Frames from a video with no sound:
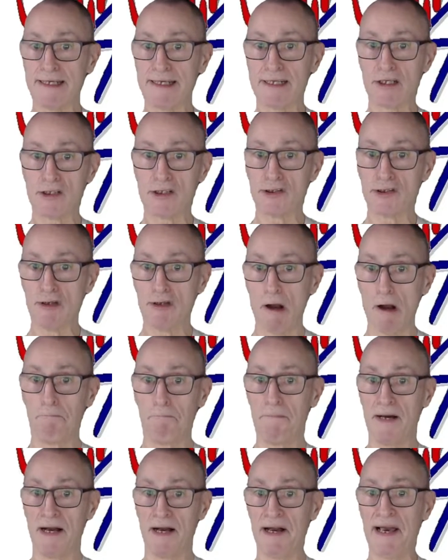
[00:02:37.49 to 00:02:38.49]
good job,
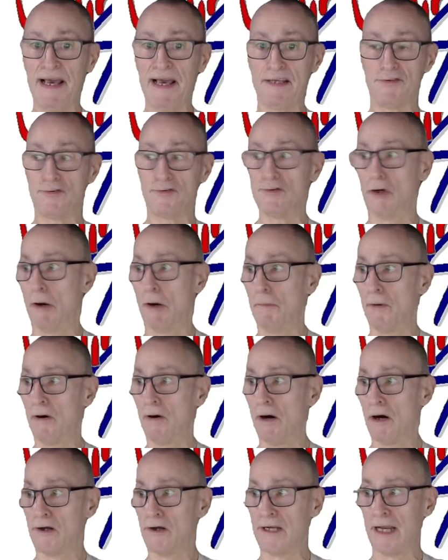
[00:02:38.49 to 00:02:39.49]
a hit job
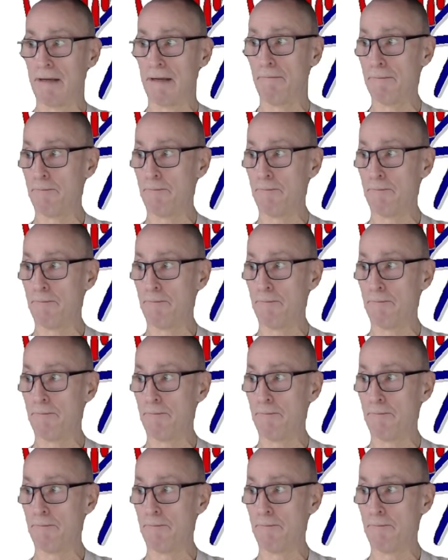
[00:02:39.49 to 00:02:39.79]
on it,